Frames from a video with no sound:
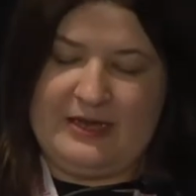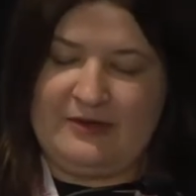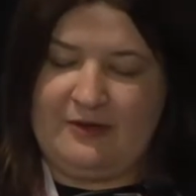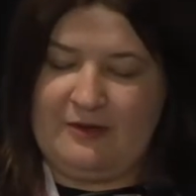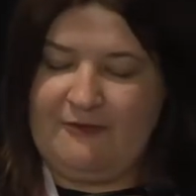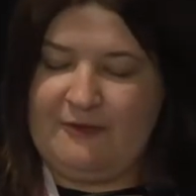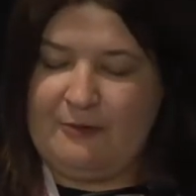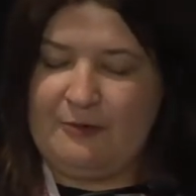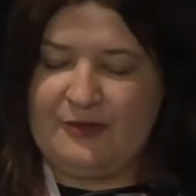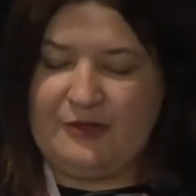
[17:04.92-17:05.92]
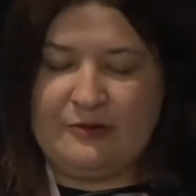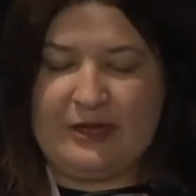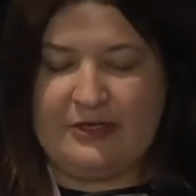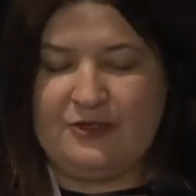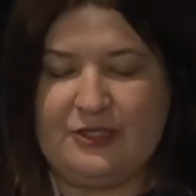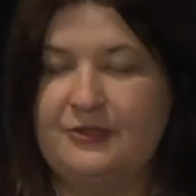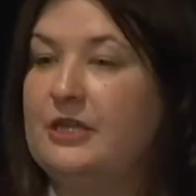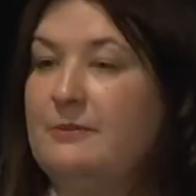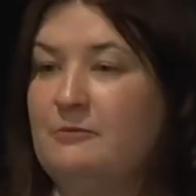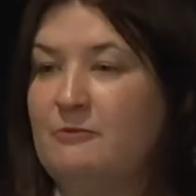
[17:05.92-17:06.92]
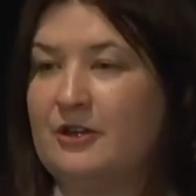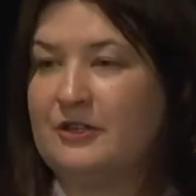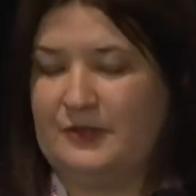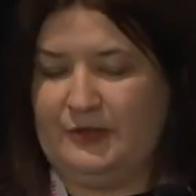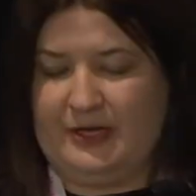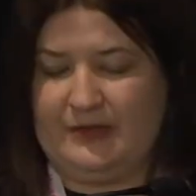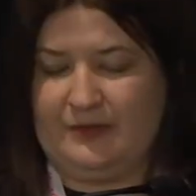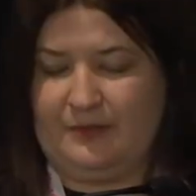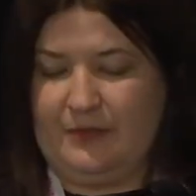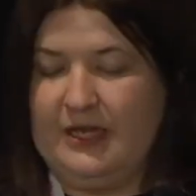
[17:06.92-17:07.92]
off with new energy to keep on working together,